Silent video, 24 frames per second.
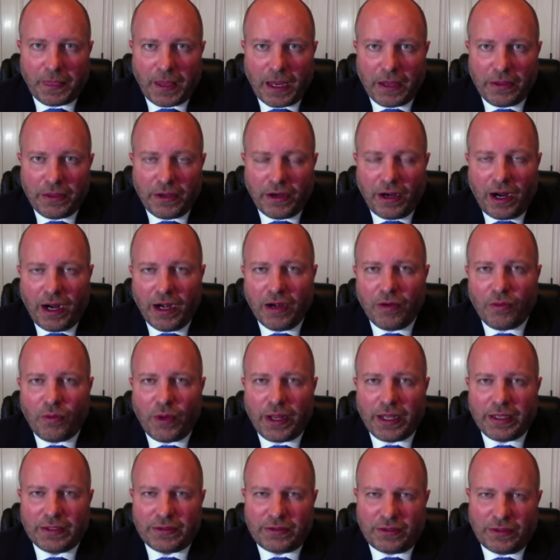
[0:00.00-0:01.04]
There are
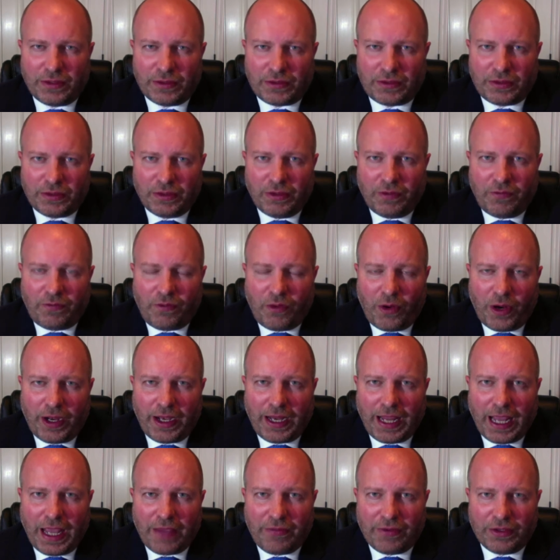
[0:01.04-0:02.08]
ways, though, to avoid
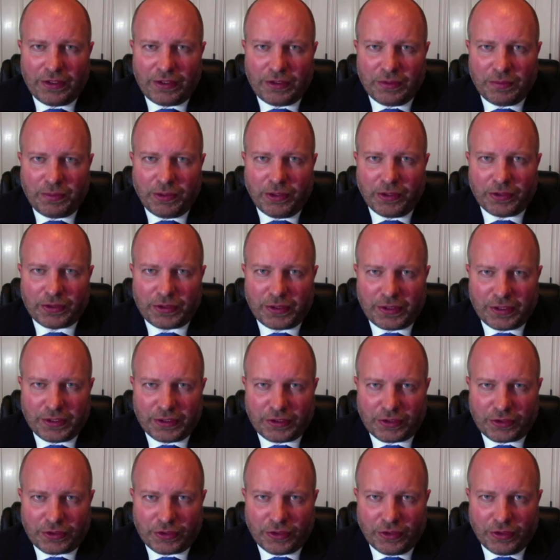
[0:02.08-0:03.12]
having to personally
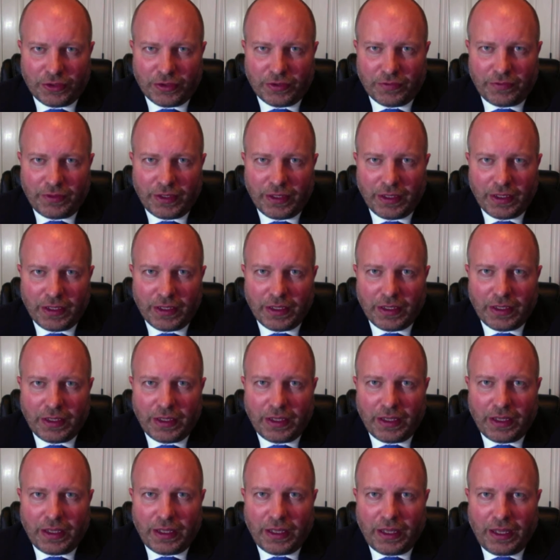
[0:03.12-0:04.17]
serve
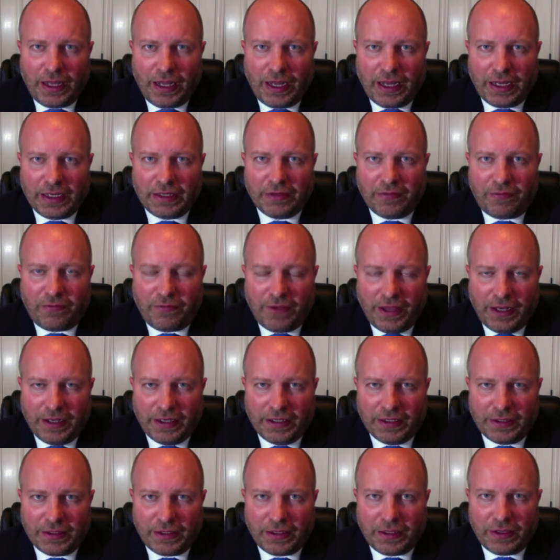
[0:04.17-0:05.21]
a
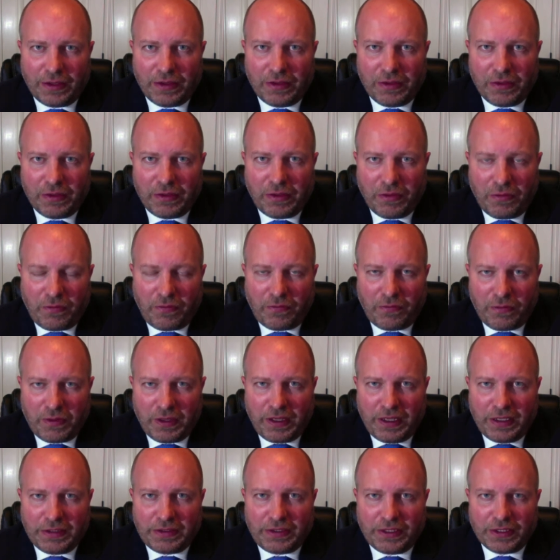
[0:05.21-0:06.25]
defendant. The
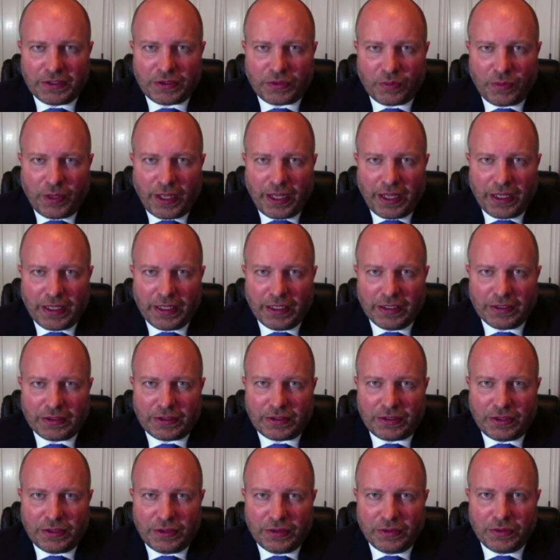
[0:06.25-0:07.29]
easiest way
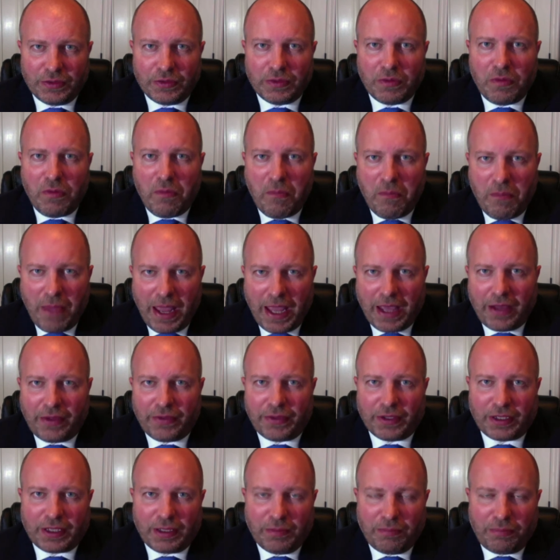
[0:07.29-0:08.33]
is to mail
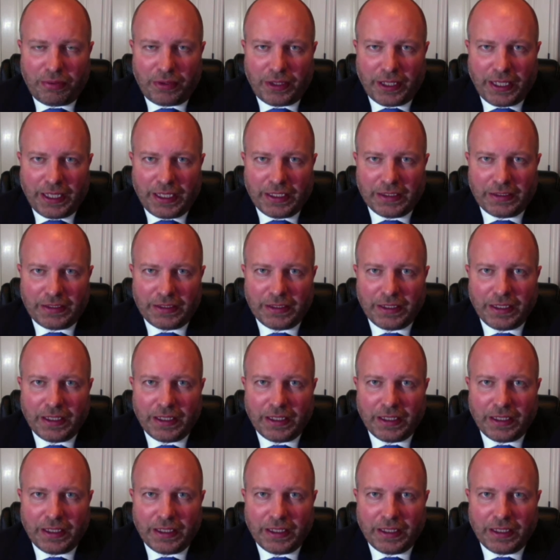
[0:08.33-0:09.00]
the complaint